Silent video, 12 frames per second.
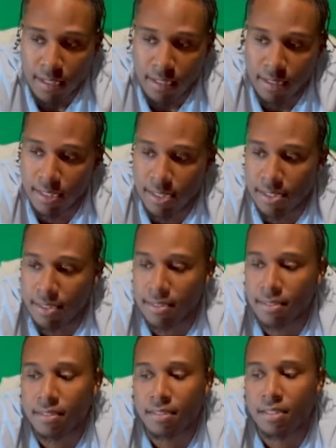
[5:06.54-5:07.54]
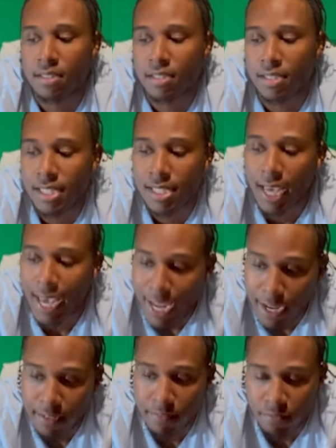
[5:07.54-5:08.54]
Listen, this
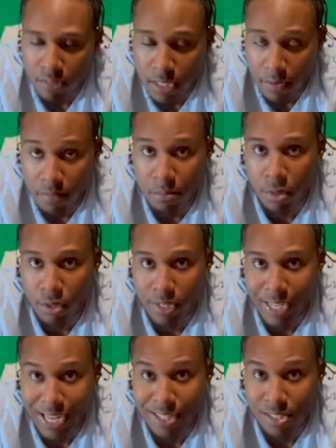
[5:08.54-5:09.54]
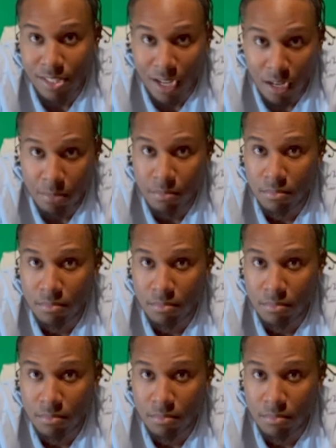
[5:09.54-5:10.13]
hate for Devin Booker got to stop.